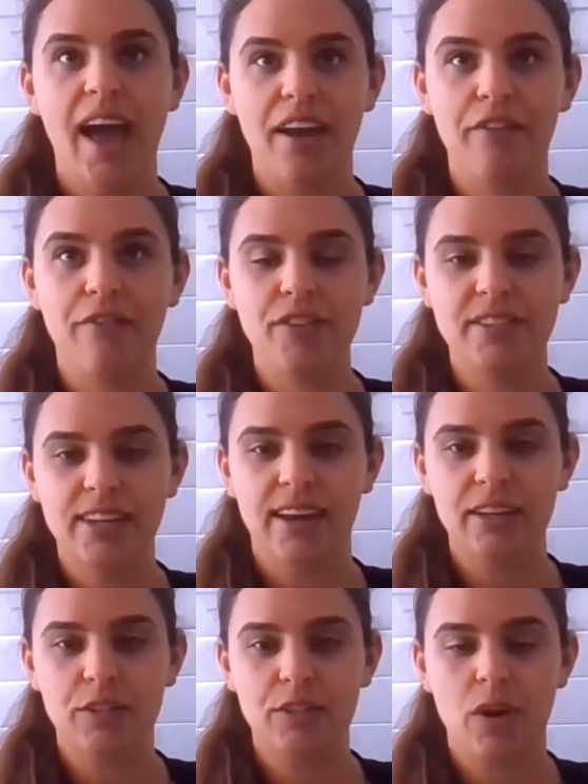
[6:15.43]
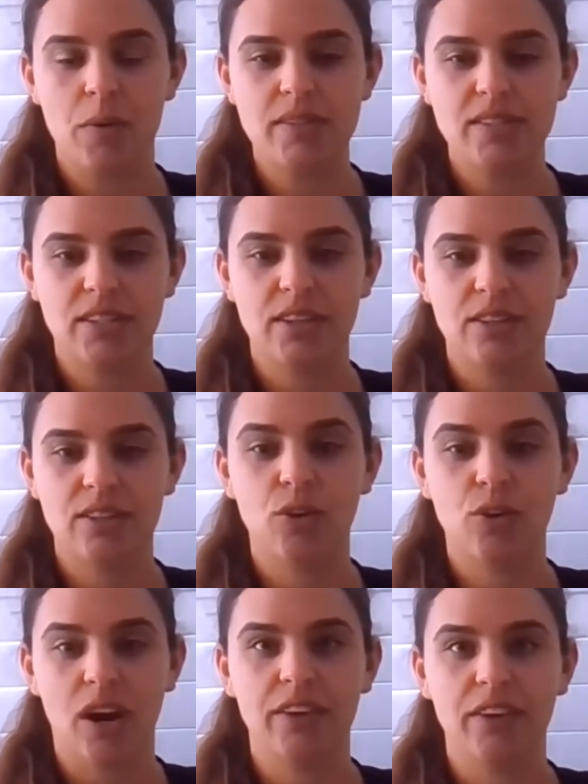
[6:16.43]
And further down, it's represented
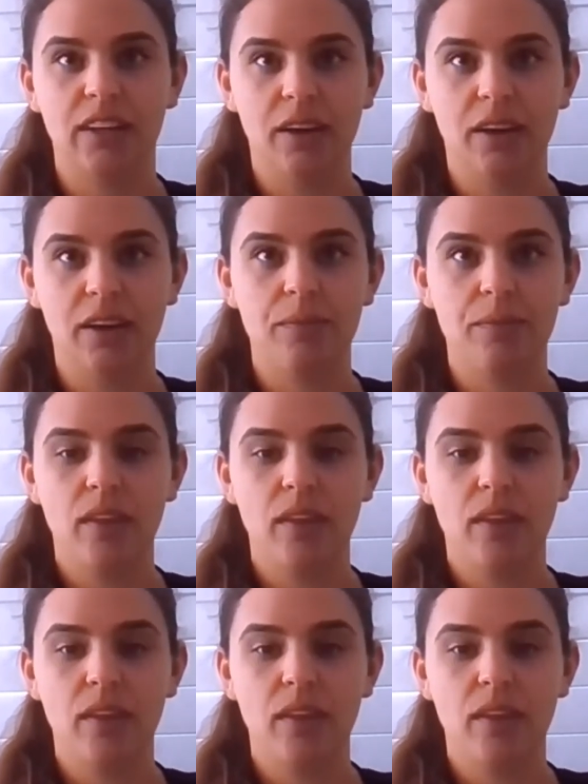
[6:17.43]
graphically.